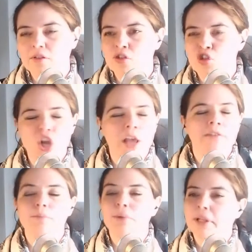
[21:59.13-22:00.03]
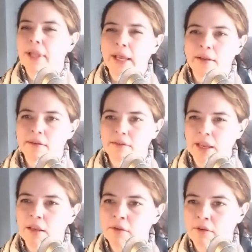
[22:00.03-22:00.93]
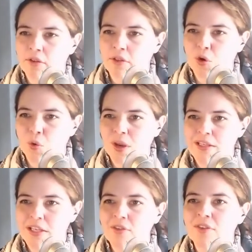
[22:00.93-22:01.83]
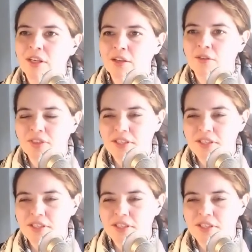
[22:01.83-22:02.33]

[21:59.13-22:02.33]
just plays into the creativity of the